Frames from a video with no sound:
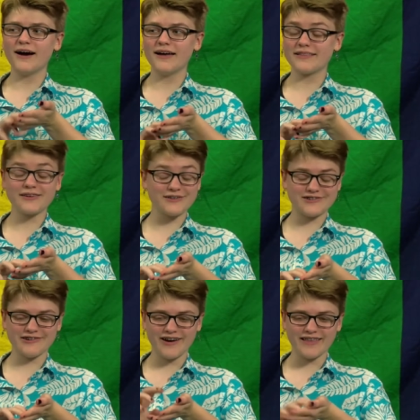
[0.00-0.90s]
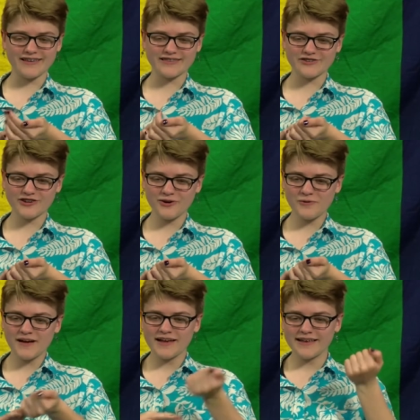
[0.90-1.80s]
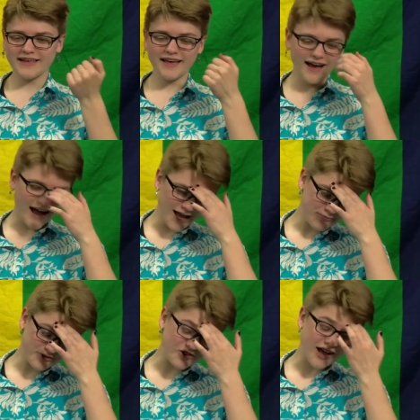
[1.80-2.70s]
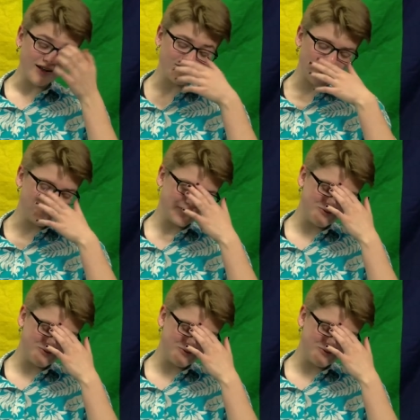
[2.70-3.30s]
it's a good show. I like the show. I'm a child. I only